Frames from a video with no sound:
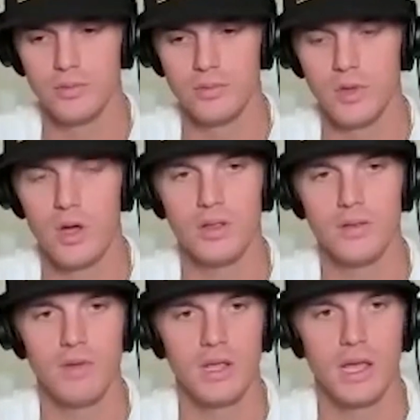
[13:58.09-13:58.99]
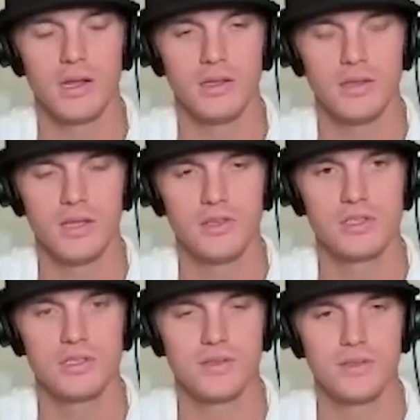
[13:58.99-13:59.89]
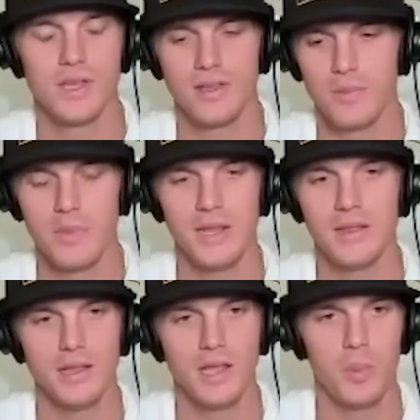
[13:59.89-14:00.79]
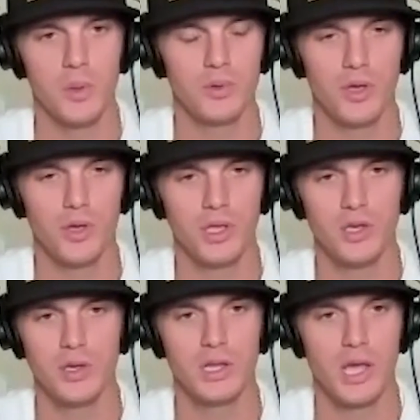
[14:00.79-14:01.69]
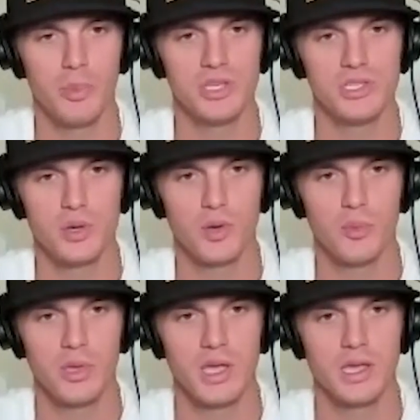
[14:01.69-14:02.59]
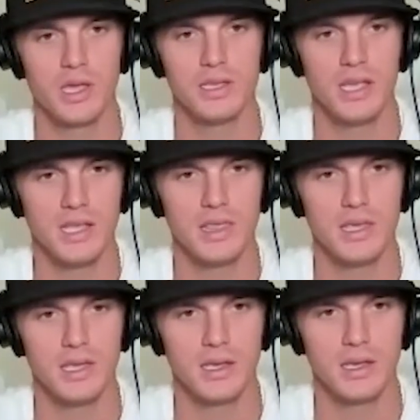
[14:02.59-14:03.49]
all of it. I, did, I just like immediately let people know, like, you cannot pigeonhole me into anything,